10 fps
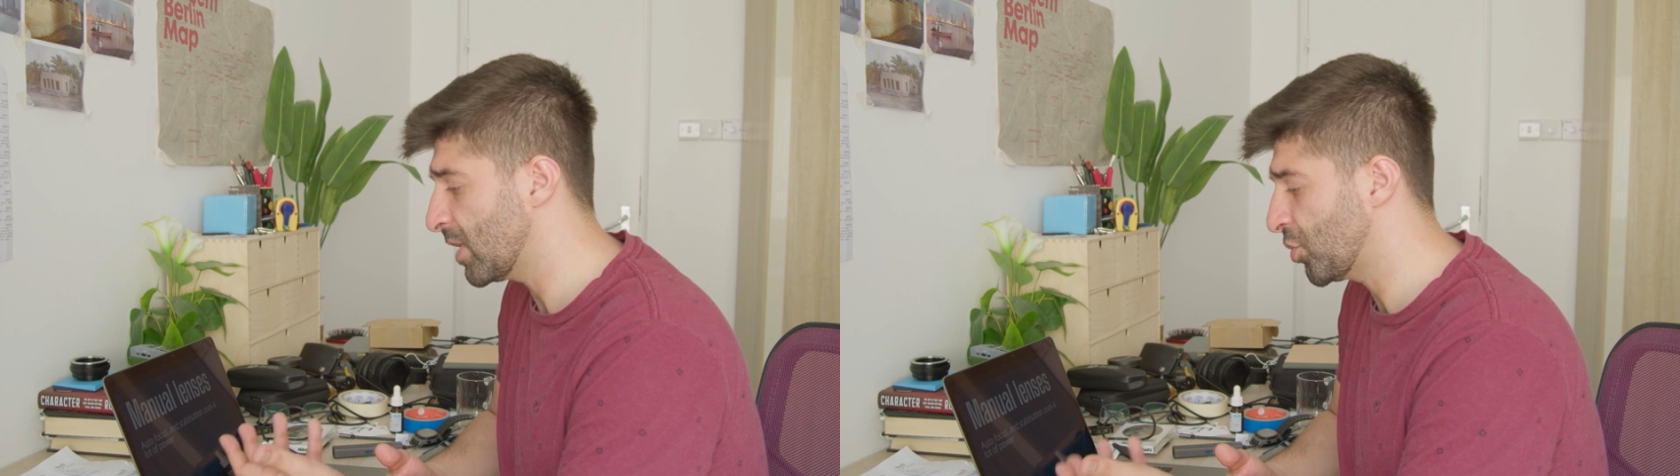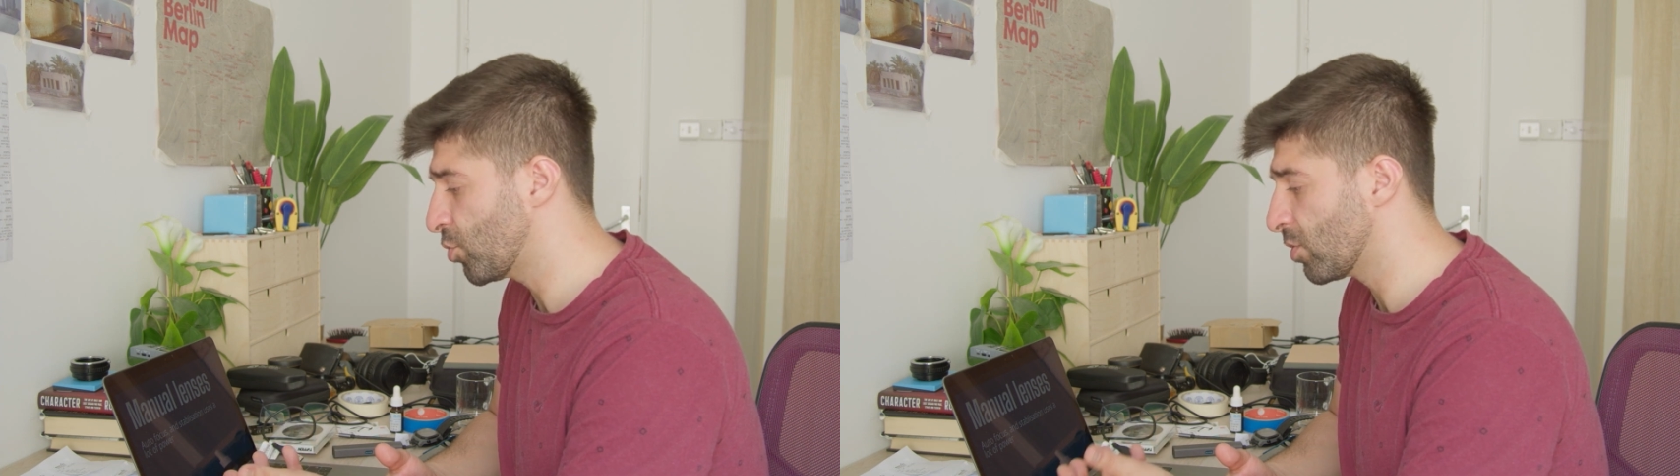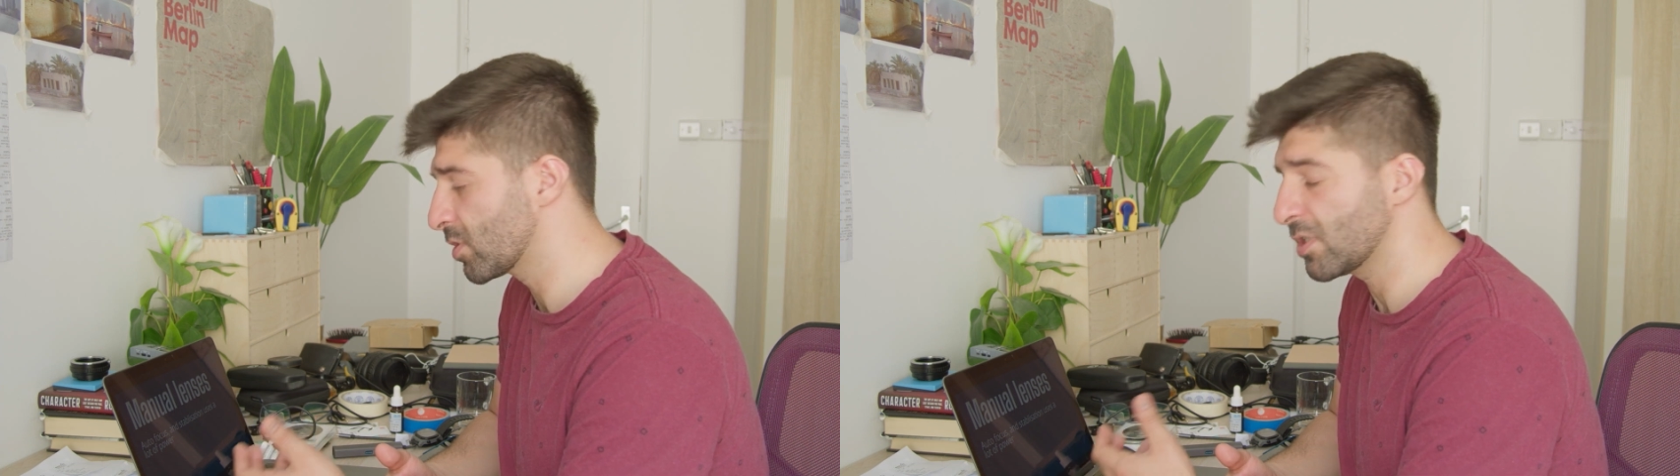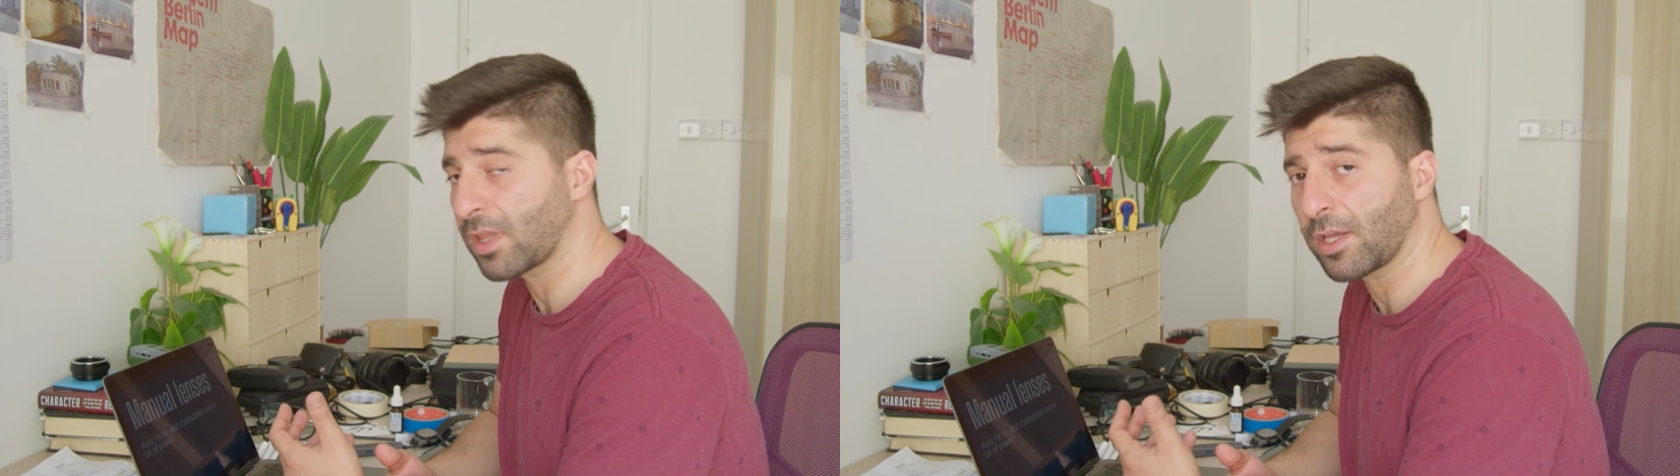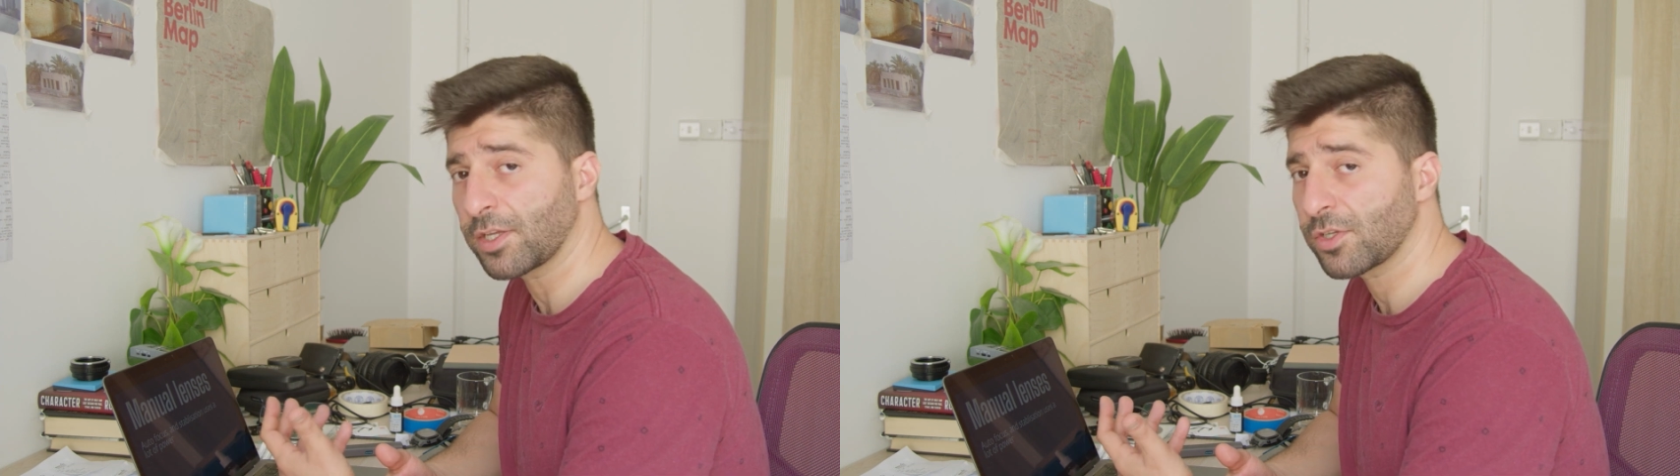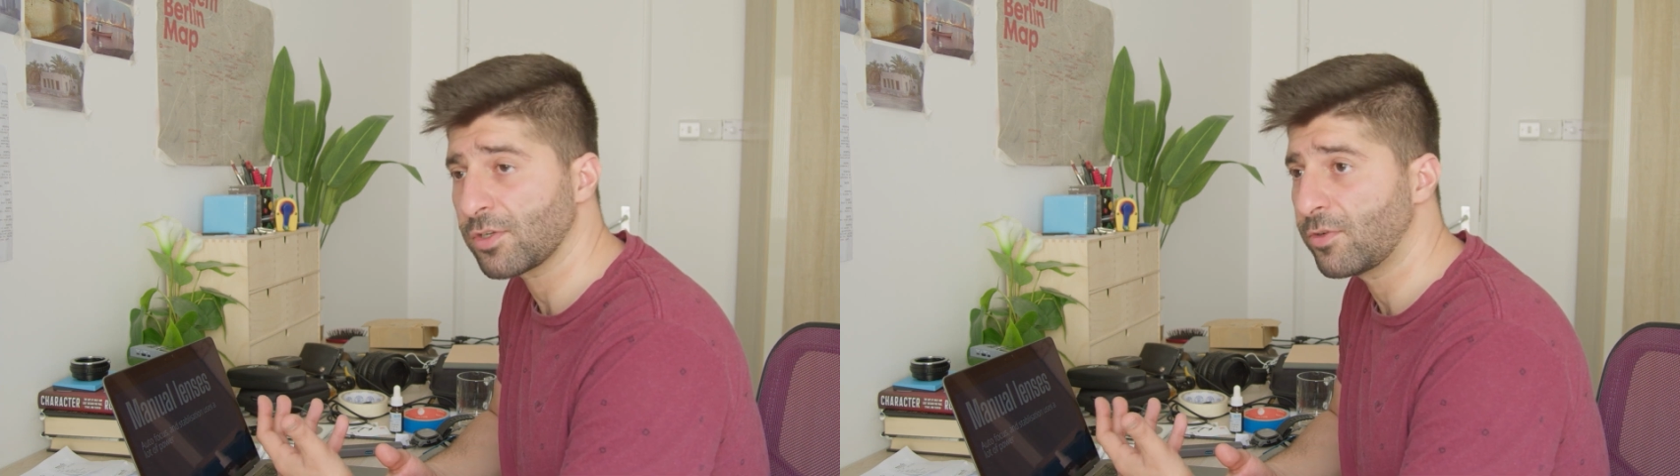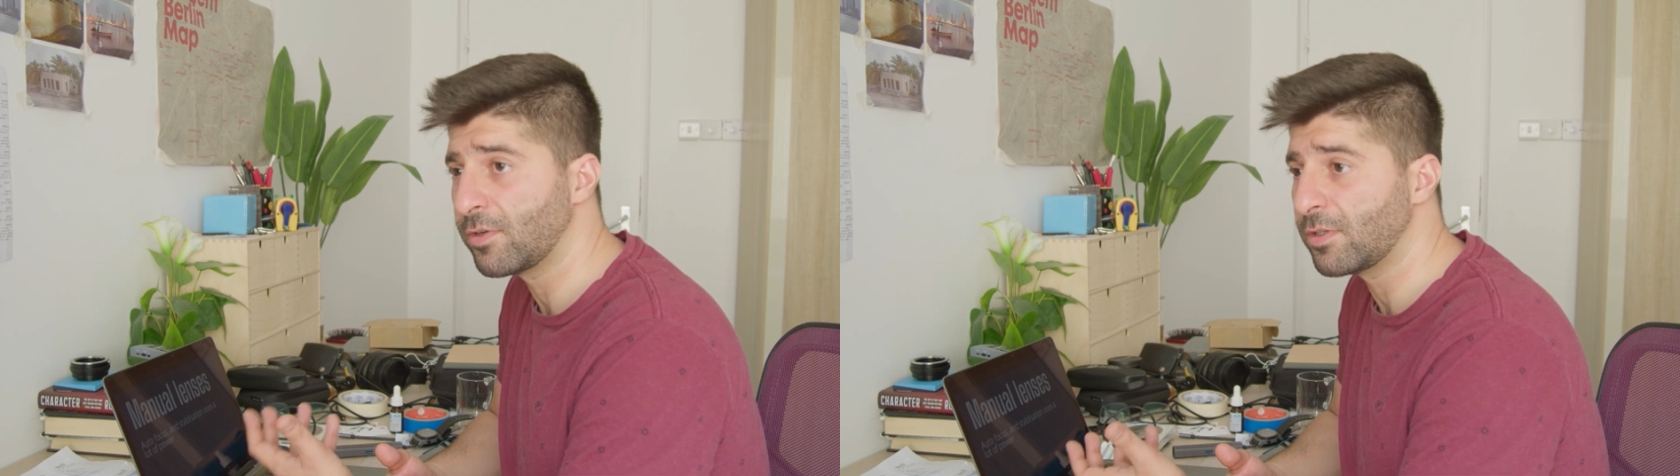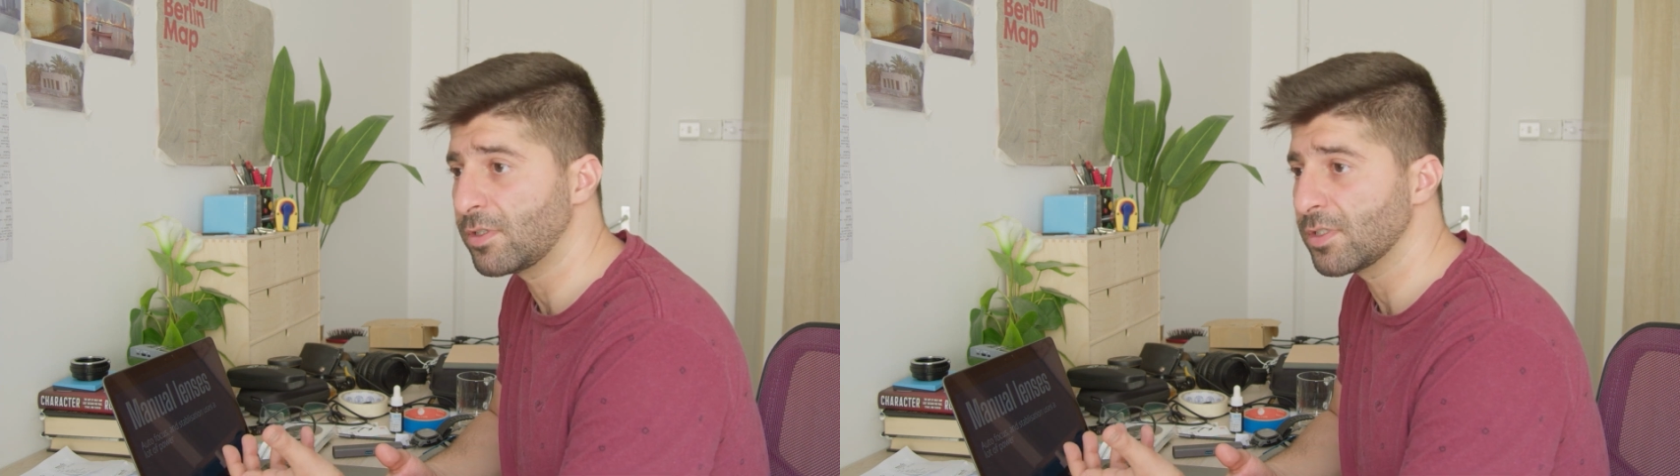shoulder leg
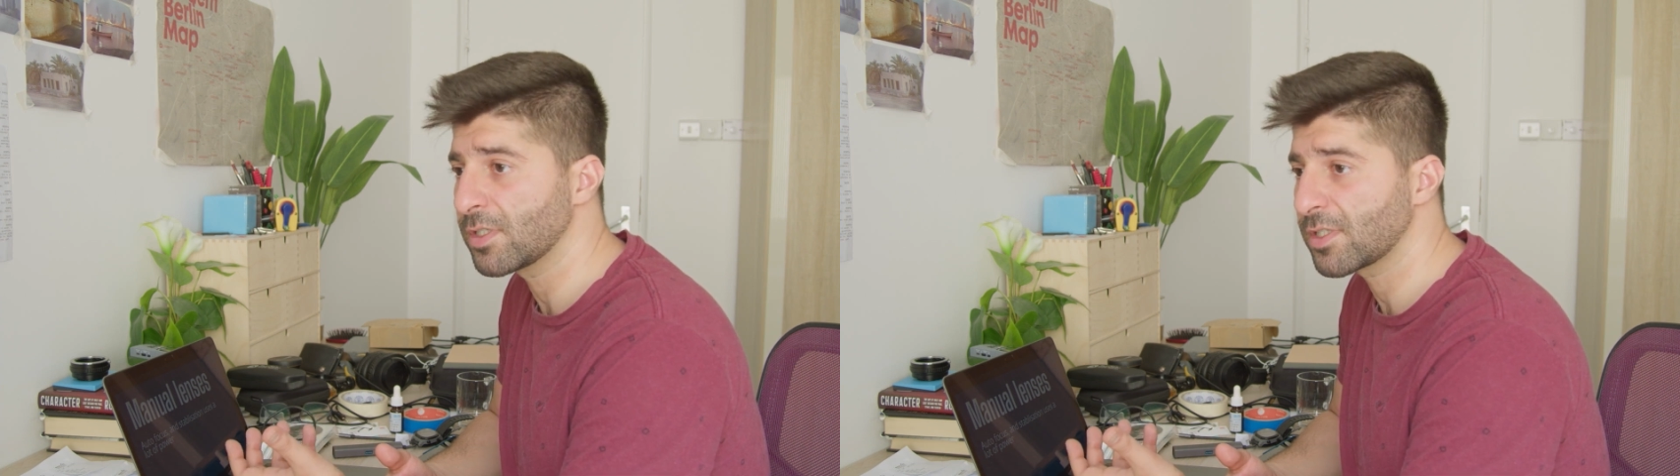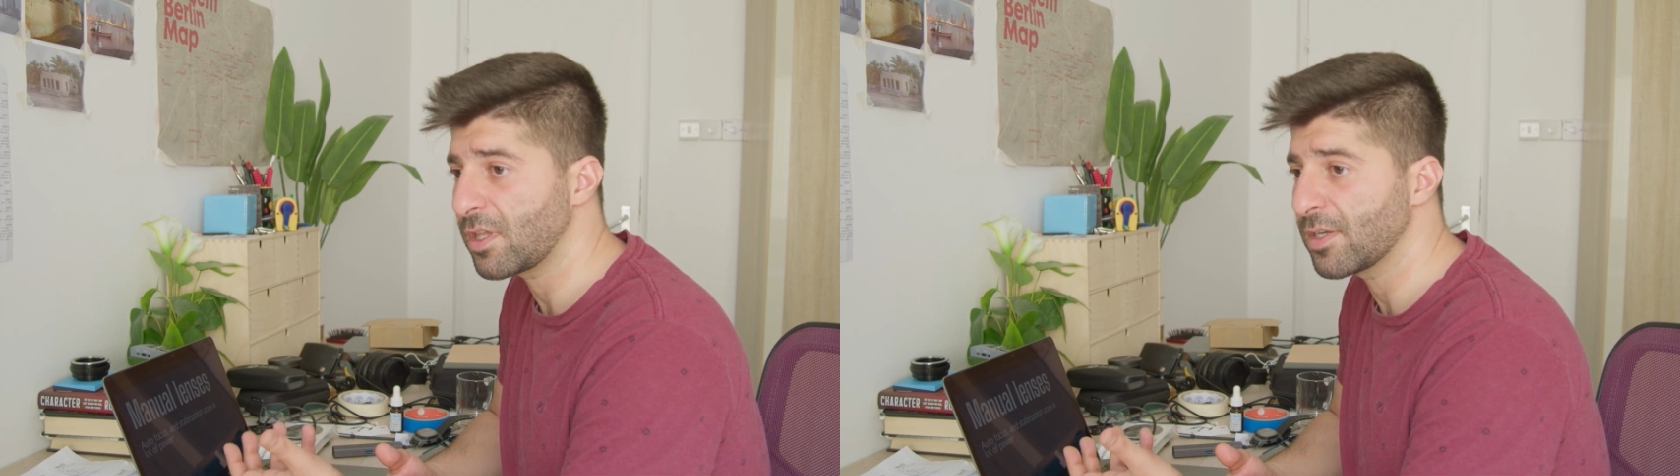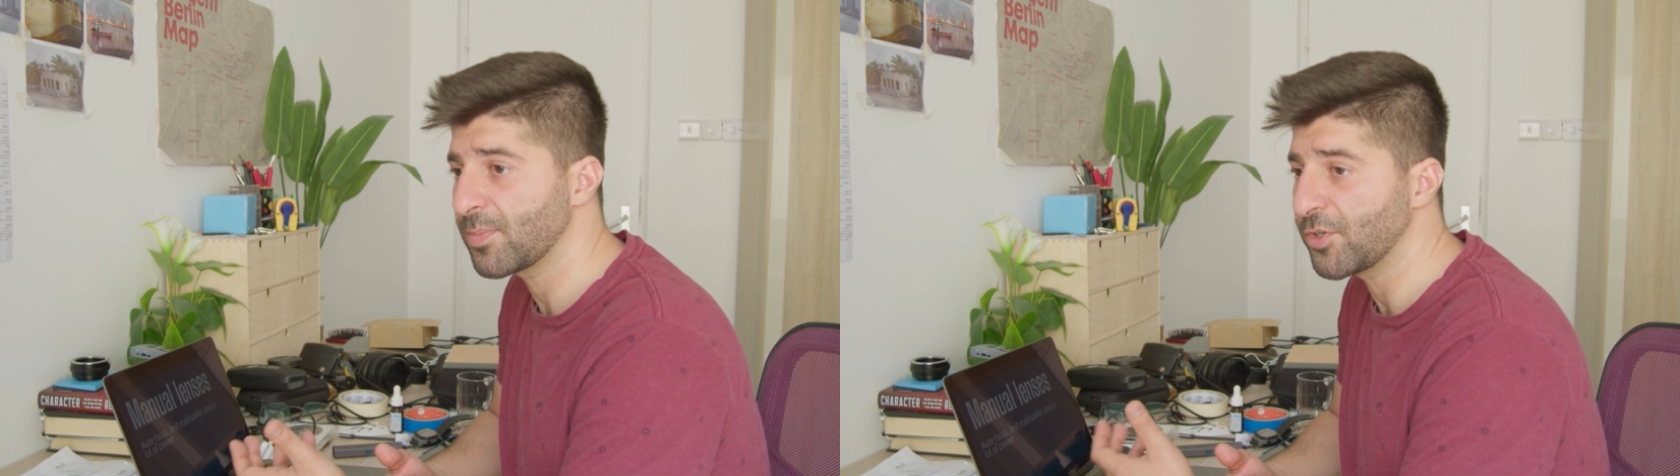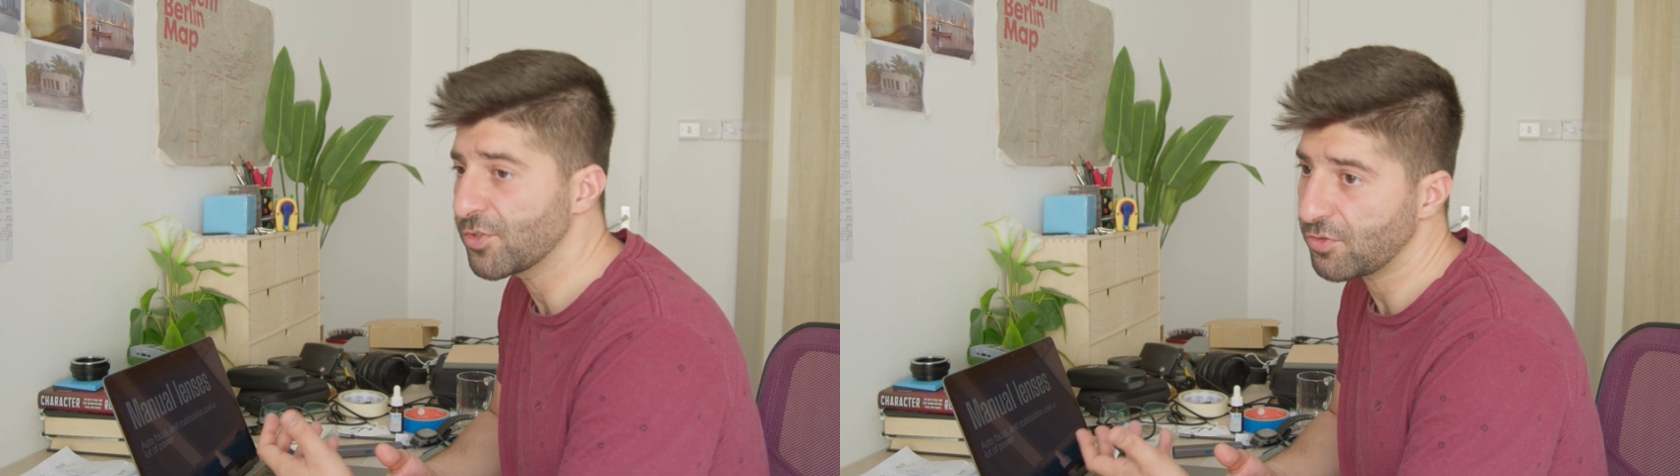or a tripod